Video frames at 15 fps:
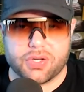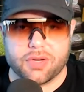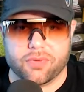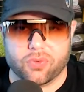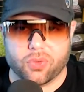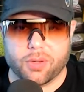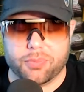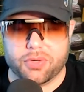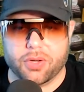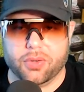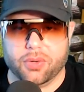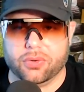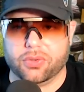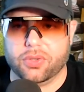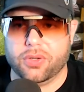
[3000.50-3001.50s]
of
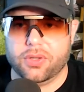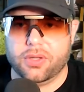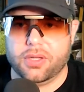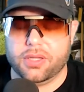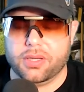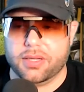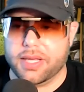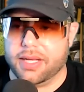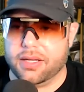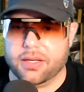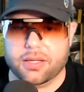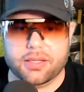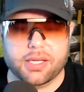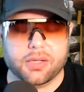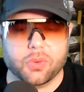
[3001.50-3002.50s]
cryptos than
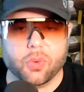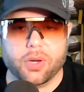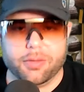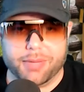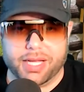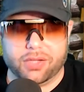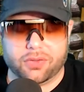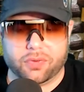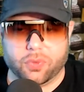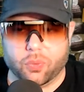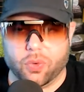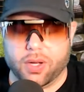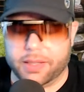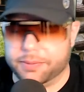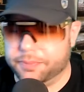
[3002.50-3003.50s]
Coinbase, for
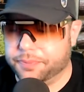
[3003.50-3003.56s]
one.